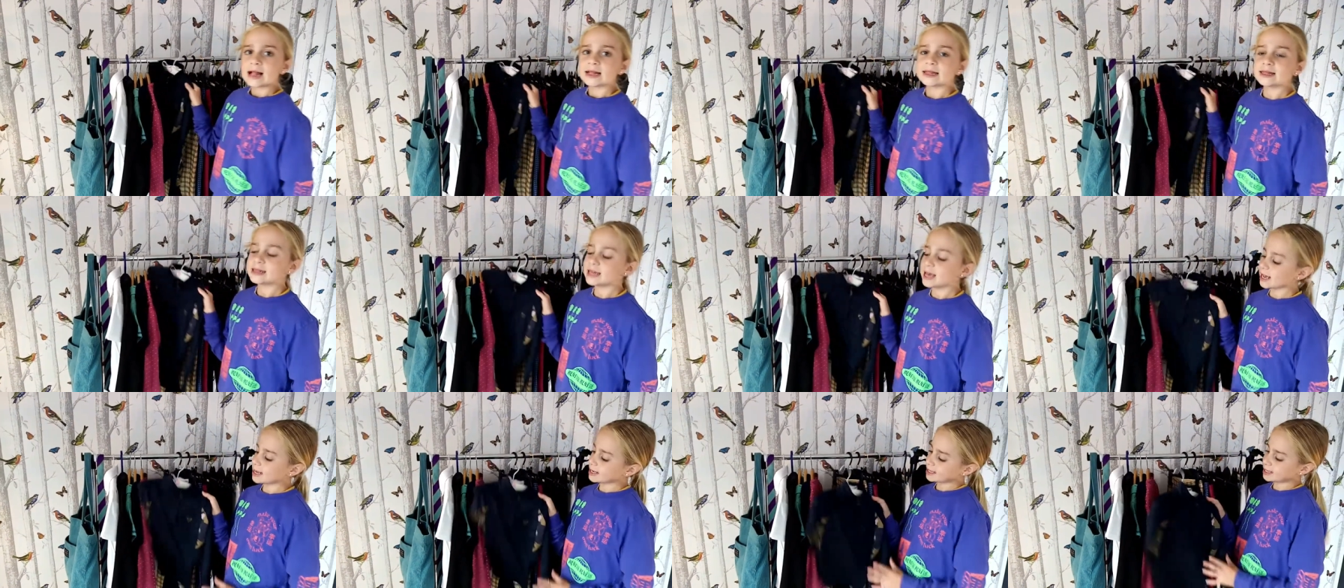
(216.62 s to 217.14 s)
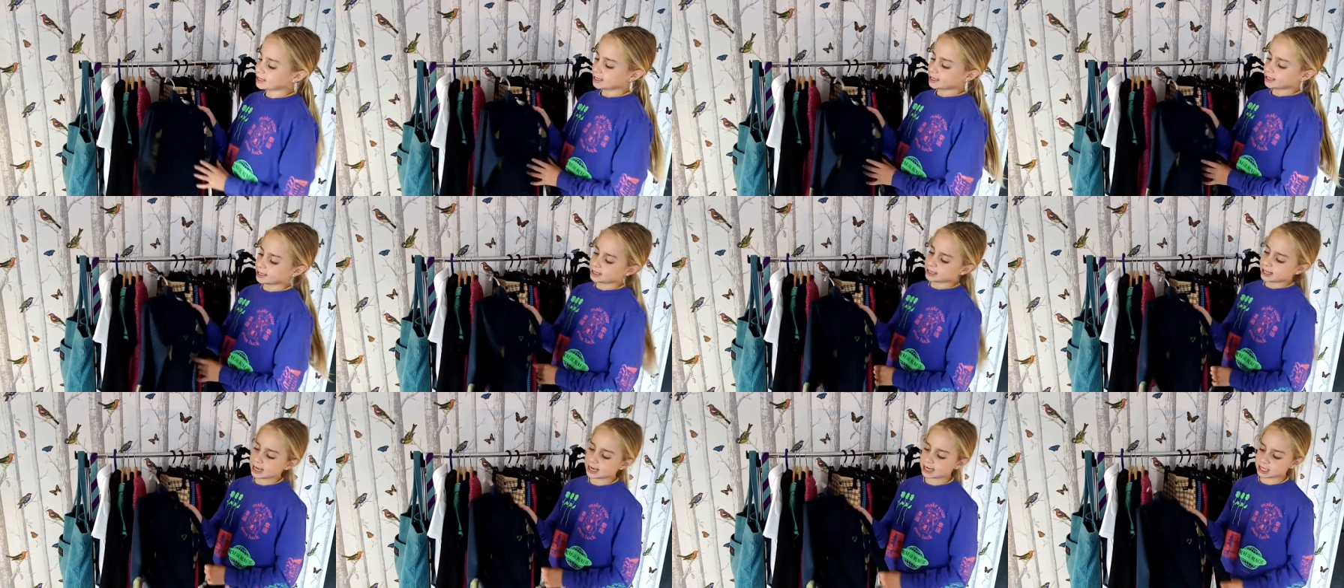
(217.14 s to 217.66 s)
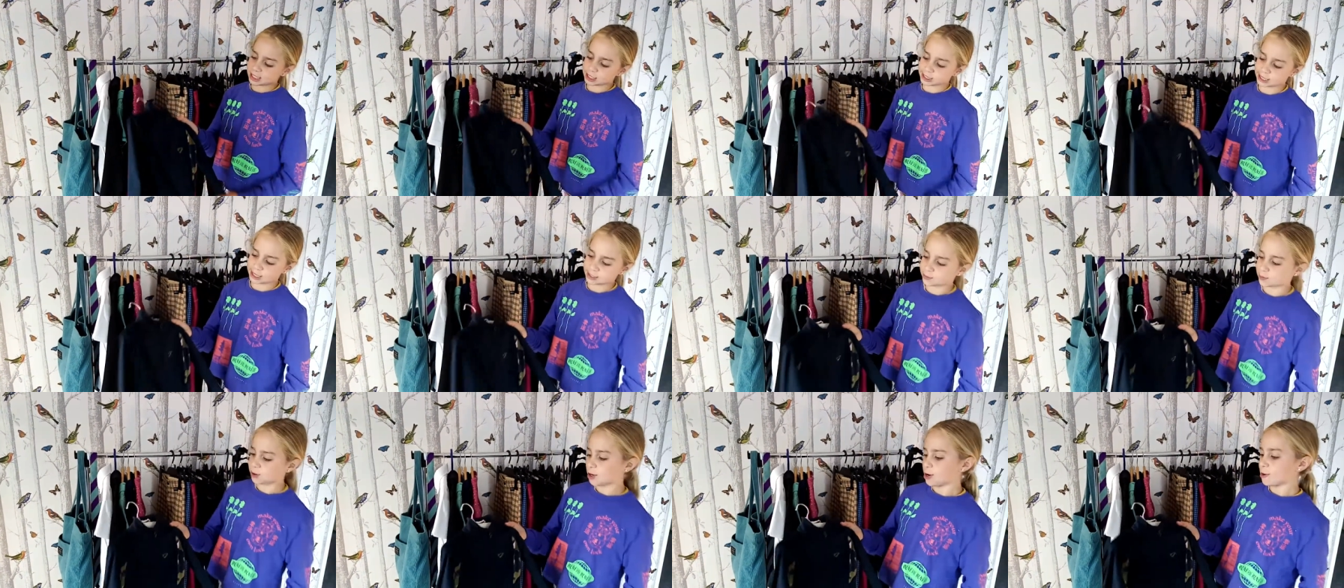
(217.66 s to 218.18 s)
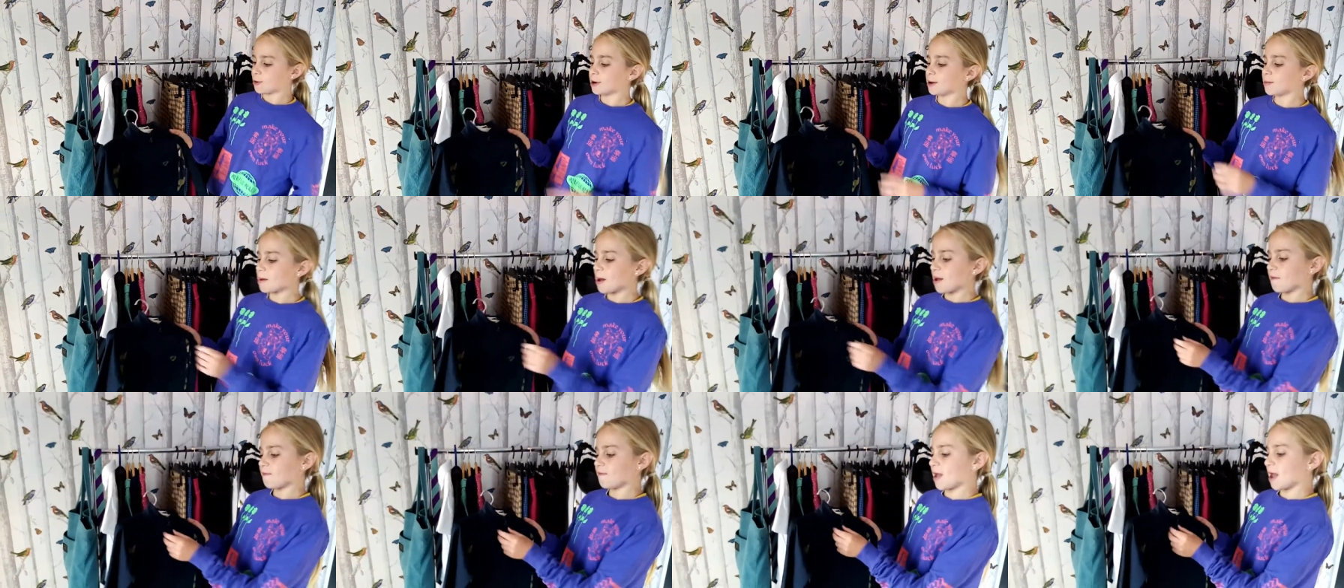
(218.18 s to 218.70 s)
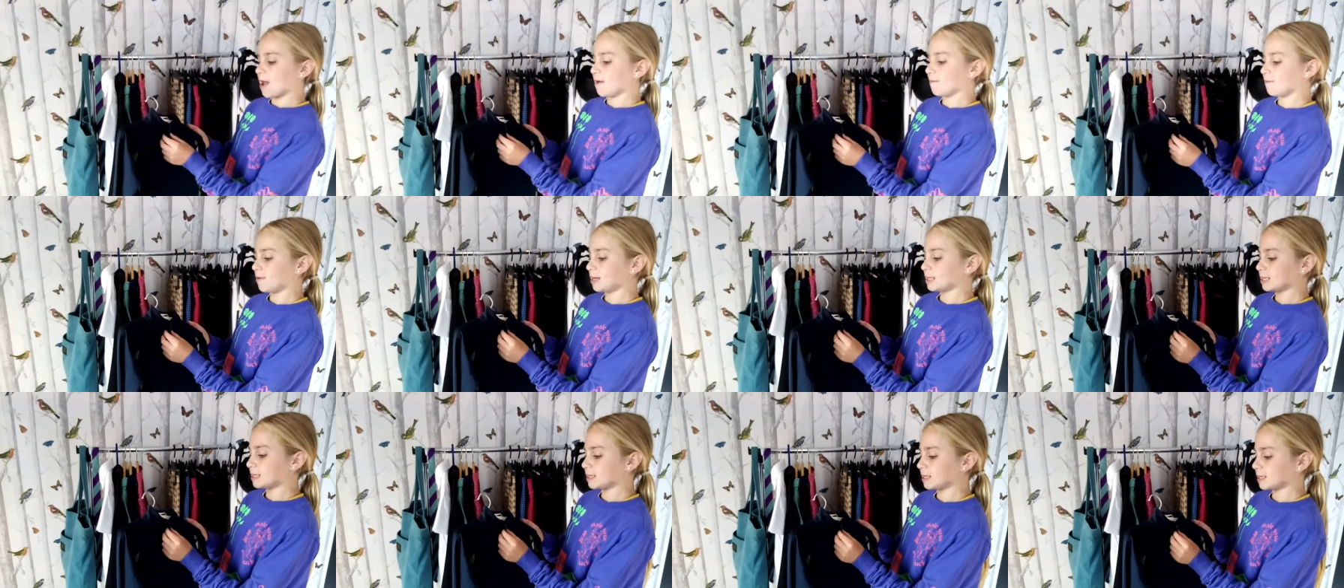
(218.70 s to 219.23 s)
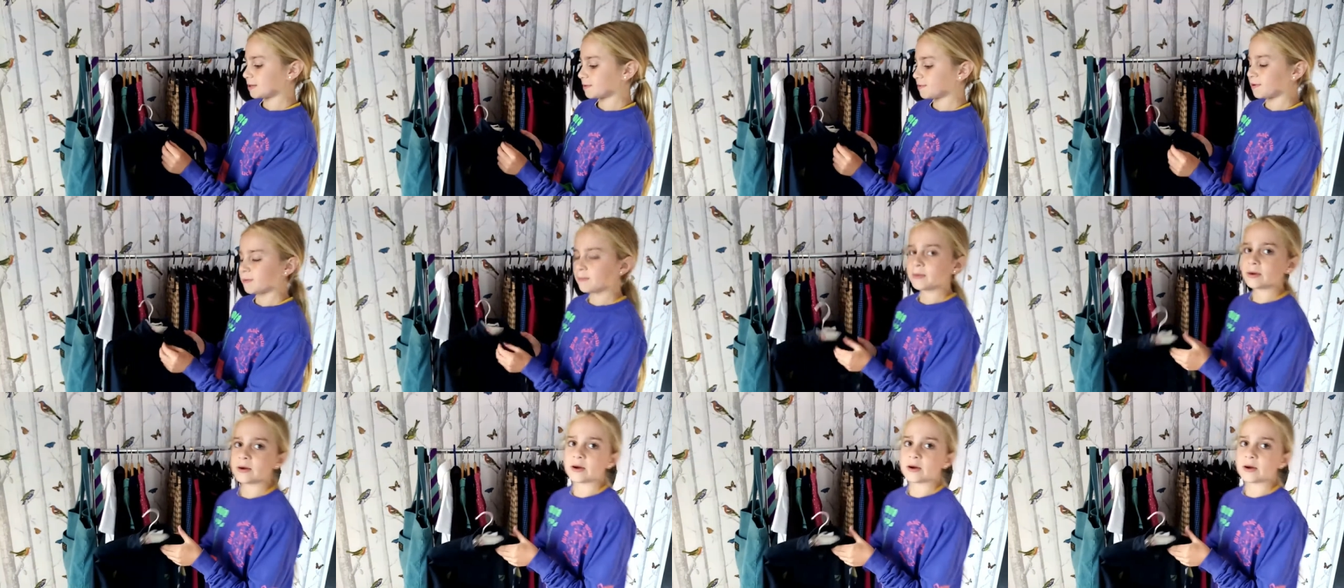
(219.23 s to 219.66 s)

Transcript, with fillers: This t-shirt is probably one of my favourites. It's from,